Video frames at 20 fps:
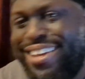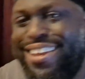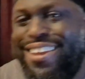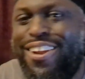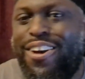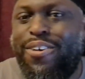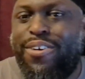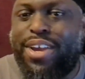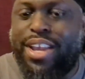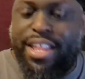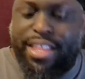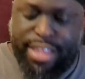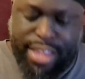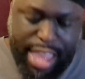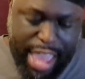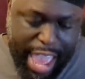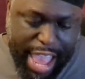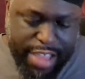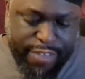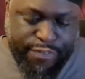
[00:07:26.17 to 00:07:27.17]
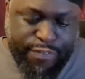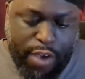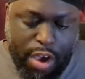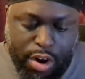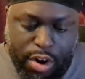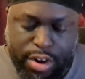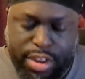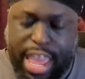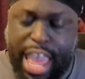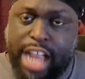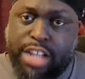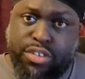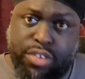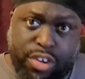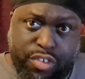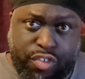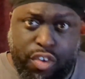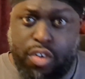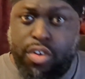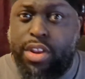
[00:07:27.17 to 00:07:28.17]
Because as far as
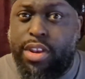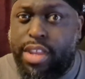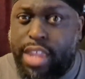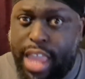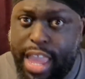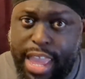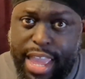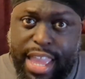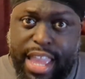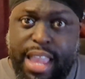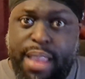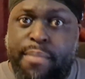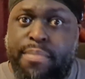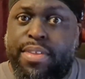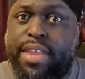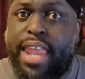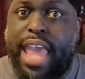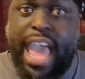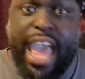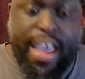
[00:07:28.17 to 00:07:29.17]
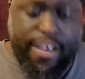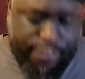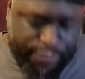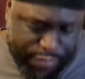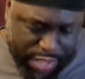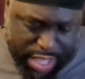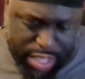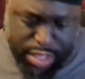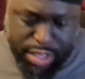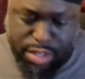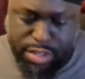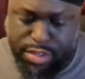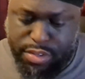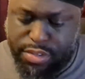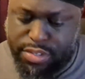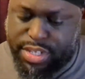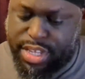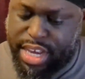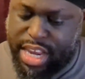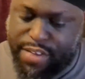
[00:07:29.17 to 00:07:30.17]
actual controlling games and how it
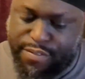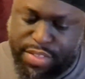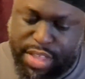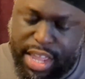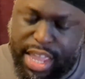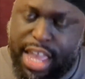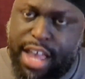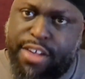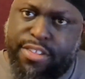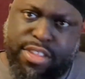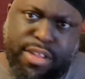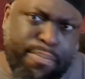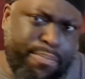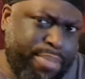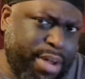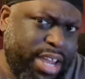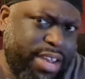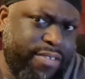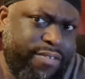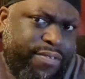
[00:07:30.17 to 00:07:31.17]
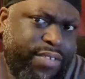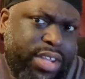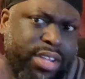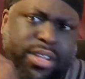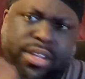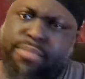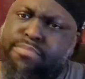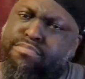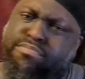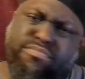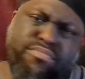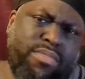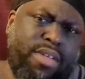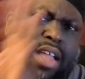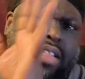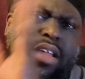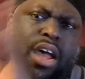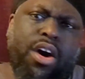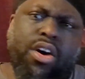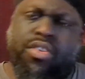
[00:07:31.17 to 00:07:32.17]
feels and everything else and buttons,
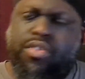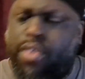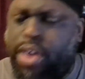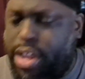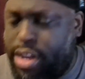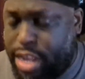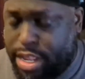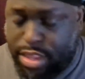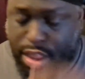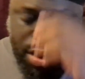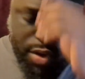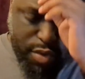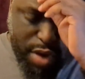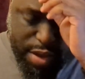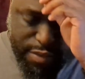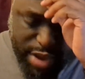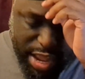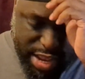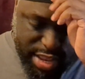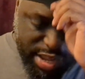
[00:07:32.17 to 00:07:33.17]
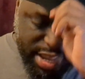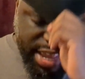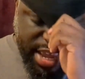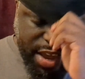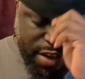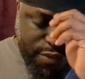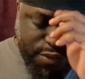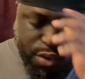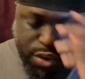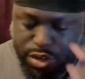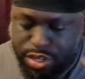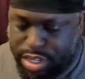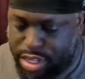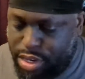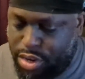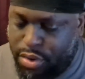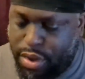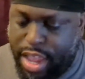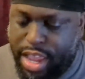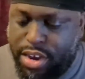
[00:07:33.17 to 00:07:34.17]
that's all great. That, of course,
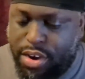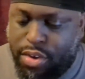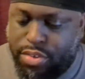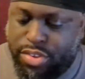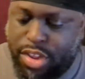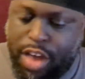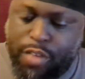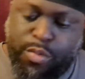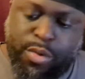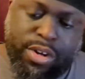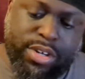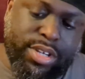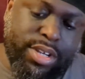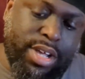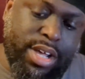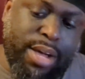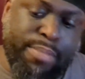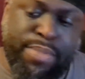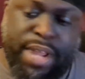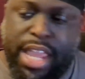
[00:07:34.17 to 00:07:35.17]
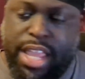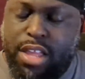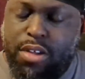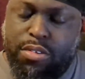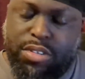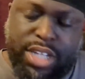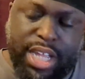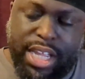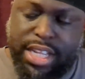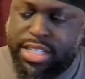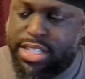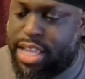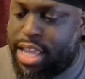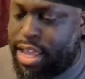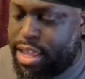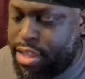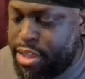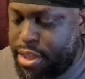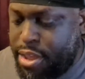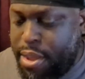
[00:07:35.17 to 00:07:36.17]
ain't no software update gonna change
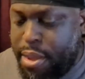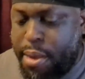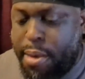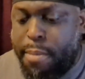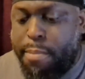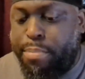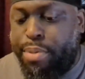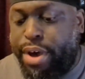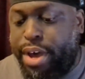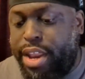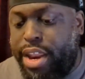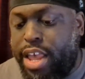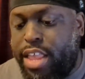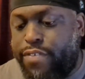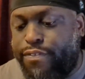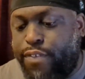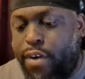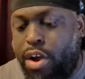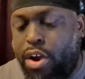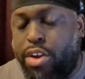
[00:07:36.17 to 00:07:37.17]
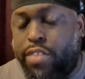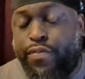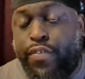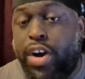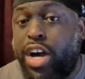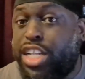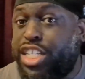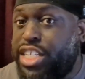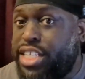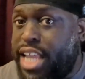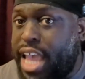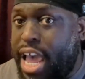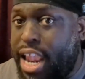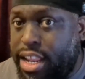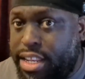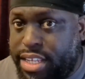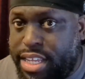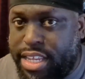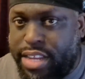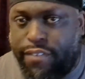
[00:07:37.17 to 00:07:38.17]
that. But as far as
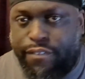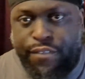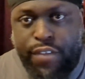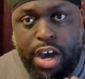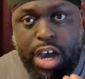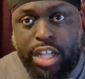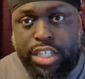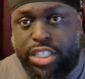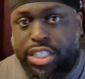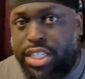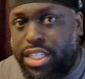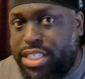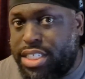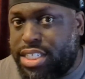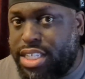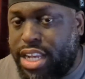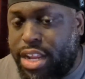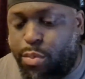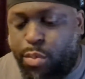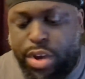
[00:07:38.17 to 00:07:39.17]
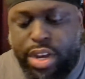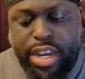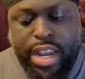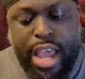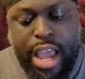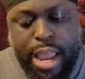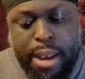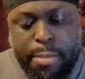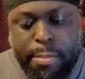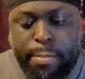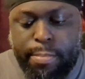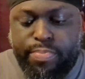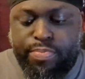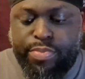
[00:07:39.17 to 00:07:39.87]
functionality and functions and then whatnot,